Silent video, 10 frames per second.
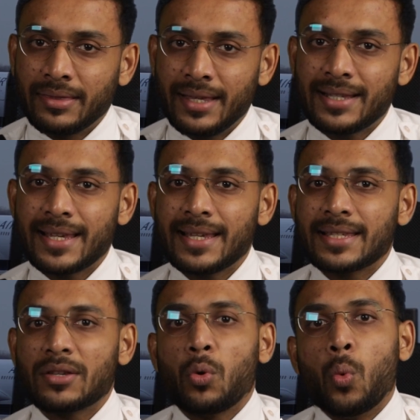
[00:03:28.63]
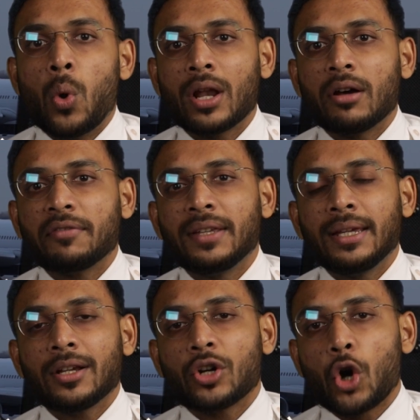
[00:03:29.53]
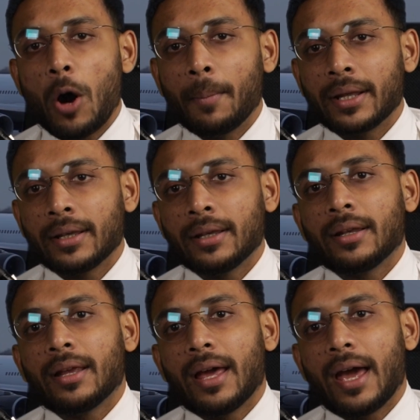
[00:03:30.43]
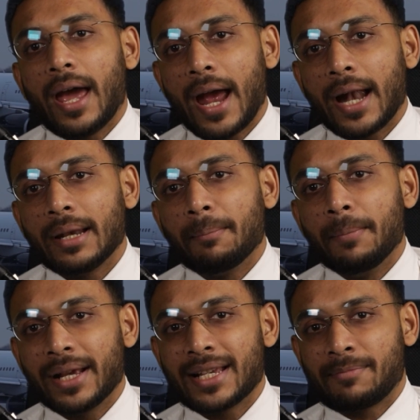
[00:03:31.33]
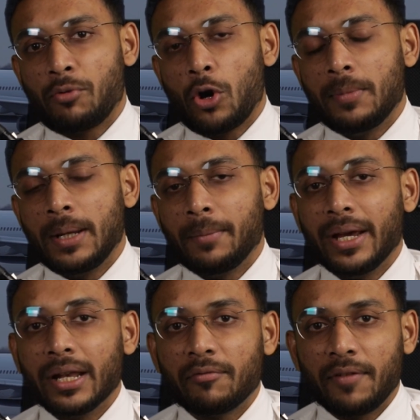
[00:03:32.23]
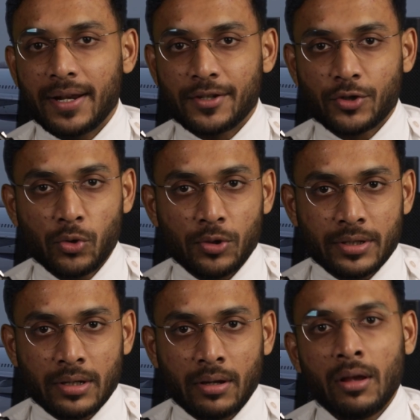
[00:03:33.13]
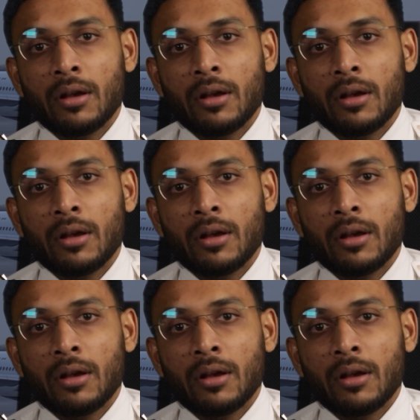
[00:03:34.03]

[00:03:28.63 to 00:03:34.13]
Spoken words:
This is one of the common and biggest problems in flight schools.